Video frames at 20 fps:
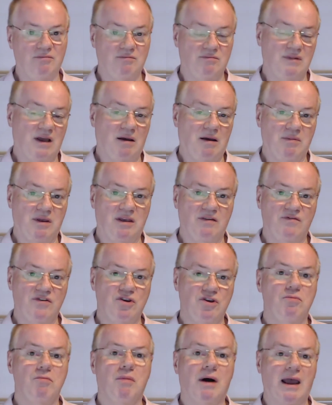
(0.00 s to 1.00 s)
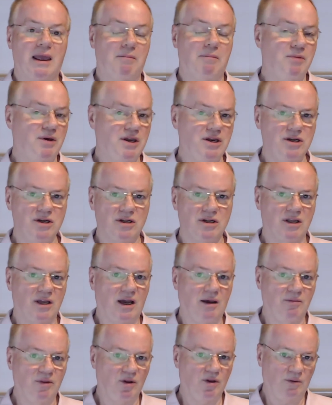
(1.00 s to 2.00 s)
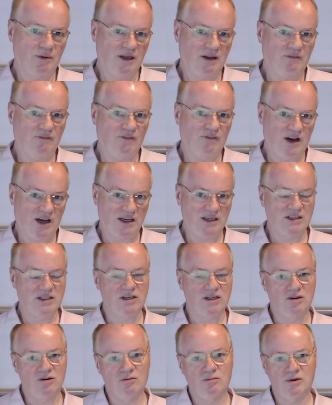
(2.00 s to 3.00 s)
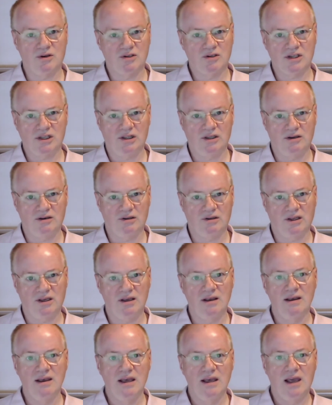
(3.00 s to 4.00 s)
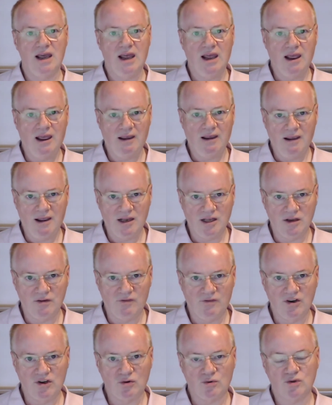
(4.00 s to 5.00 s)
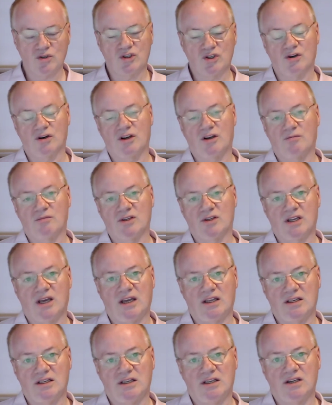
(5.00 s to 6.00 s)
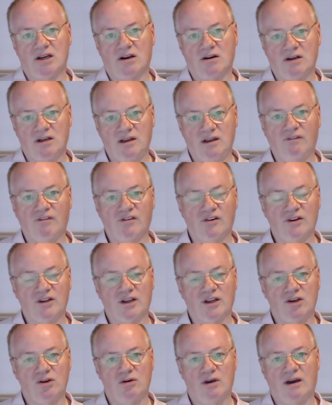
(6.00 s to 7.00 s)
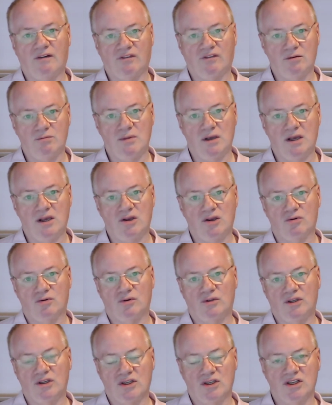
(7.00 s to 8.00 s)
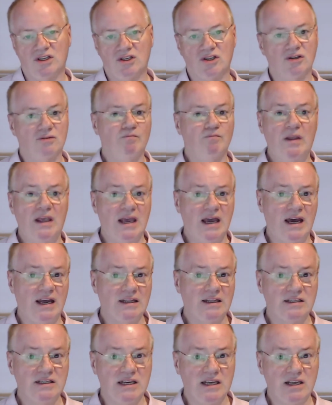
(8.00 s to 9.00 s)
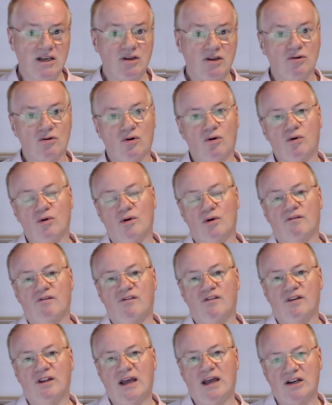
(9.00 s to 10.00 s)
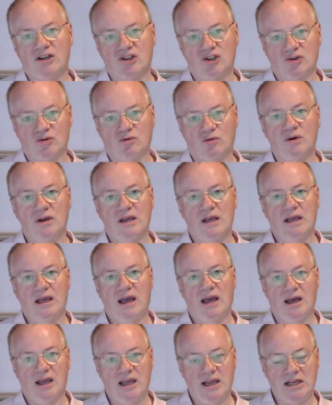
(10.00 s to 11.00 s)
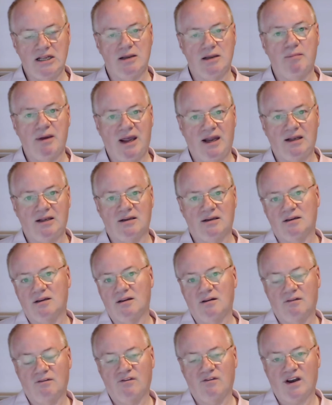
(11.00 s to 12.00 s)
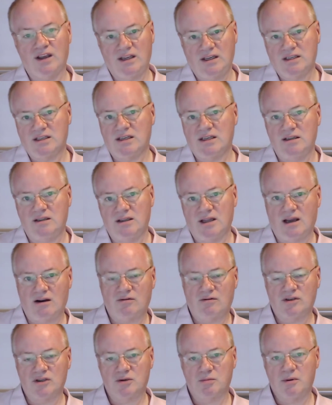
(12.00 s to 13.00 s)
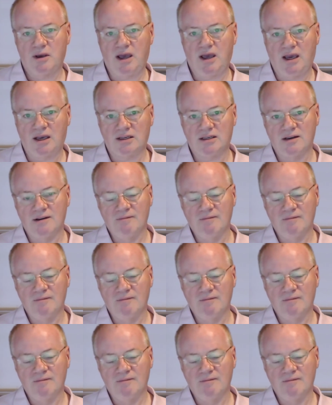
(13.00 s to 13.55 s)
I'm giving you my opinion. I'm not advising you because clearly individual circumstances are different and you have to make your own decision and take your own financial independent advice in that respect.